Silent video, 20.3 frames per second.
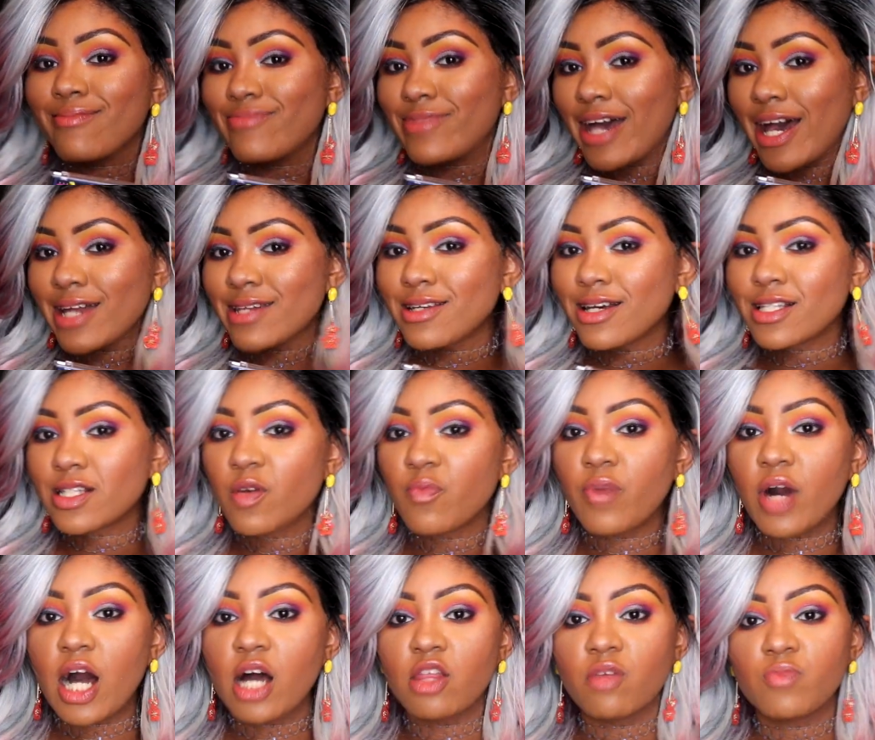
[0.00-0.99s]
That doesn't
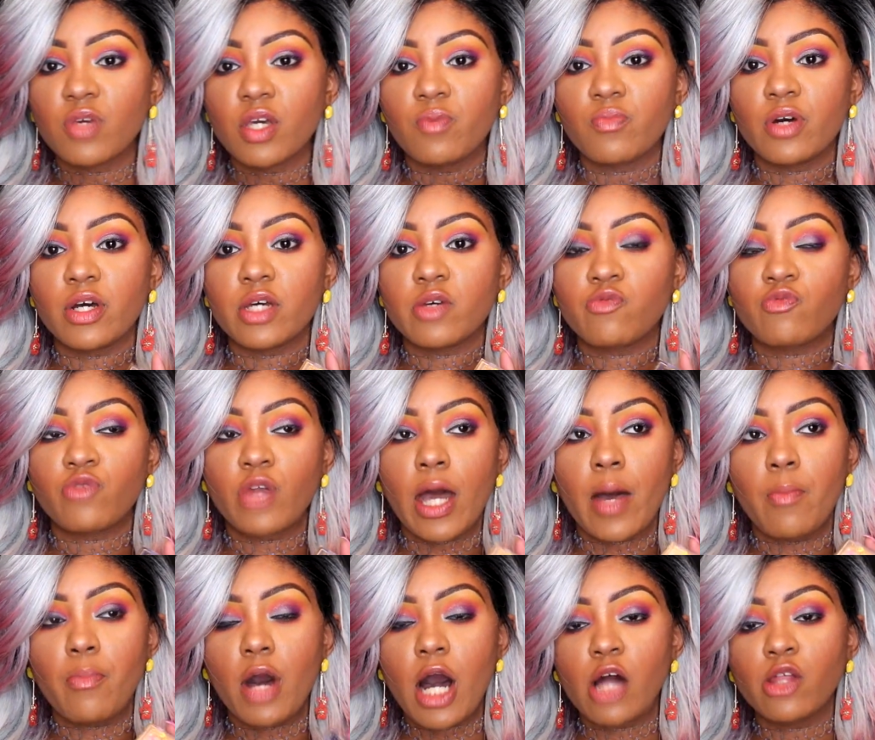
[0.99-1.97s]
bother me, but if
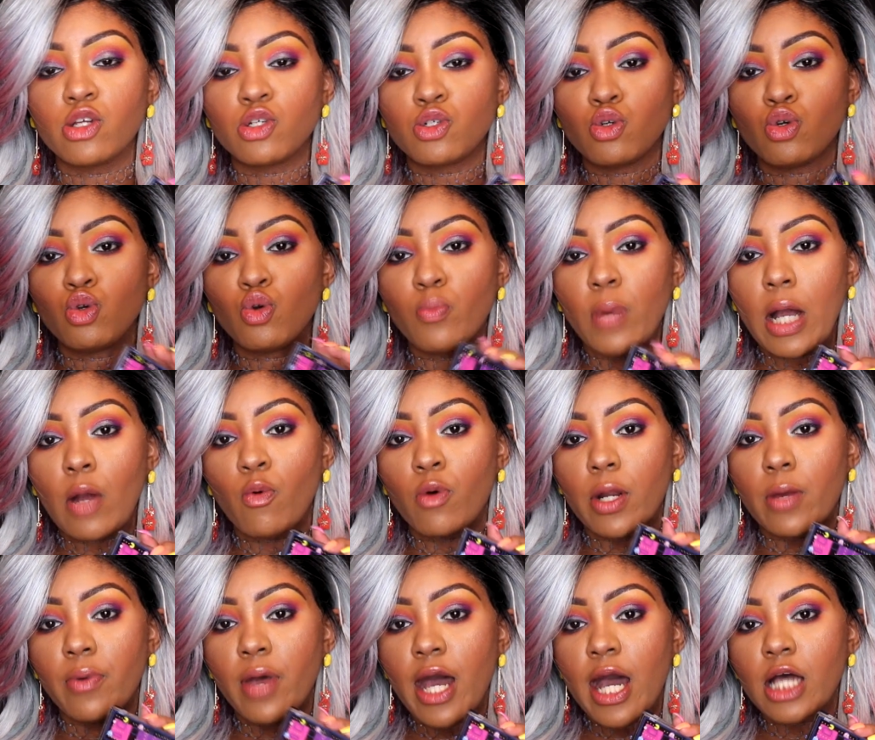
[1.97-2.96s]
that bothers you, you might
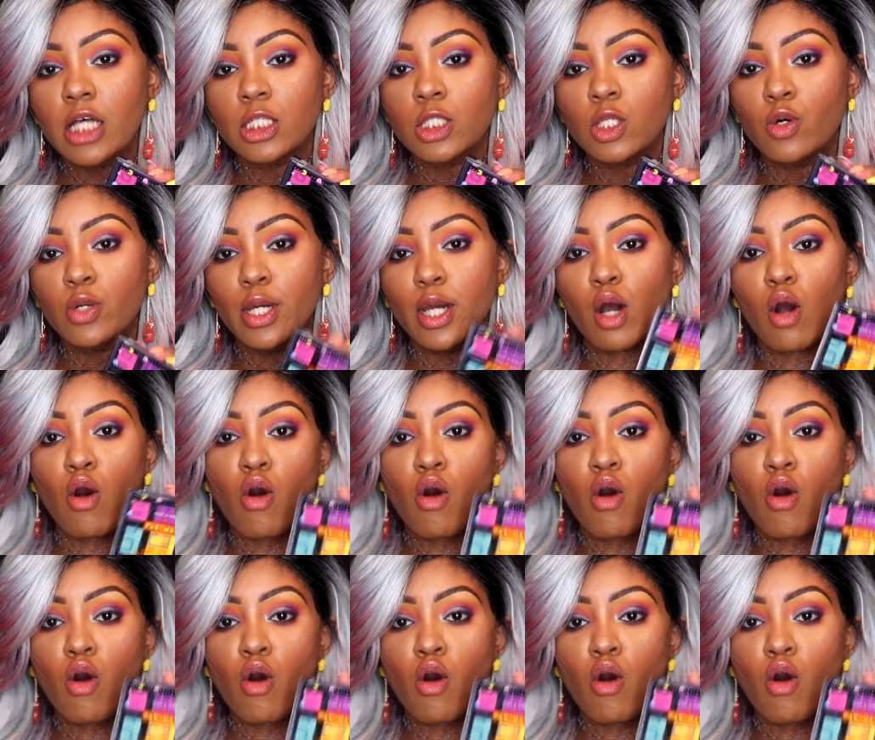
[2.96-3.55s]
want to pass on it.